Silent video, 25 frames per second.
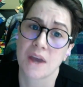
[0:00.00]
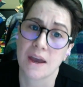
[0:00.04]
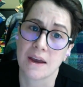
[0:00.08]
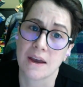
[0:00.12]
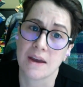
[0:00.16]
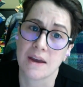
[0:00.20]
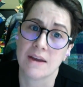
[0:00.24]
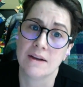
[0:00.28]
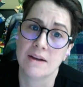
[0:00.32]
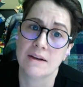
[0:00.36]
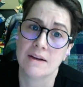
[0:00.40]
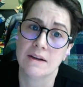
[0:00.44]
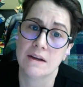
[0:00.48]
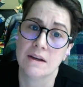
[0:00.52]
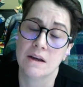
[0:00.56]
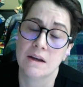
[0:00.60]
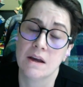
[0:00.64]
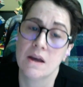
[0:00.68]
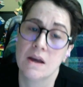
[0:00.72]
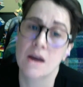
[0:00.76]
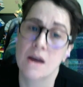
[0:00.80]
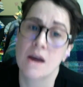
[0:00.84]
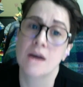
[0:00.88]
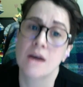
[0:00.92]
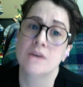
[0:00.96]
can.
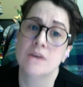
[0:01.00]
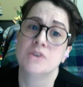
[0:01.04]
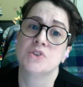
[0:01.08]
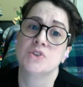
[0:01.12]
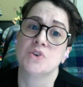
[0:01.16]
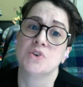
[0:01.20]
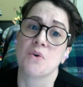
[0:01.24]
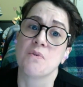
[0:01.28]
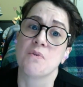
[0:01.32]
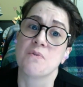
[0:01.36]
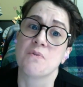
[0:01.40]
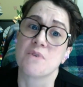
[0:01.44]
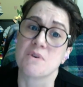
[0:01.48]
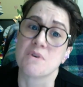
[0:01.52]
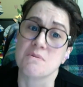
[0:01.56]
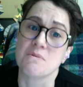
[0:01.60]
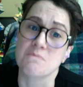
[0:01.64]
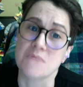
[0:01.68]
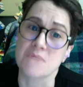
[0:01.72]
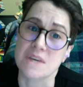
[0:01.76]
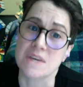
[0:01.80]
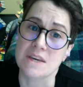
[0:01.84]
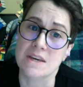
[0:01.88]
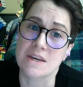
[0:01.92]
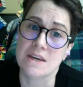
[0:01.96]
So for
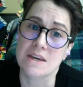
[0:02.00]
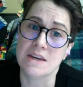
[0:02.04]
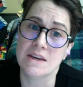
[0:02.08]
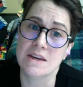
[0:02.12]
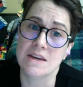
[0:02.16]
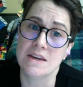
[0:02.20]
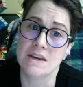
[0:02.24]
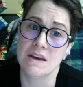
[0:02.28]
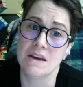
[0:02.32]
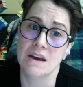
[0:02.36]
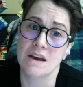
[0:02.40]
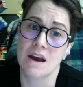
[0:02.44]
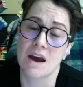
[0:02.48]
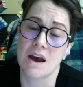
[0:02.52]
me,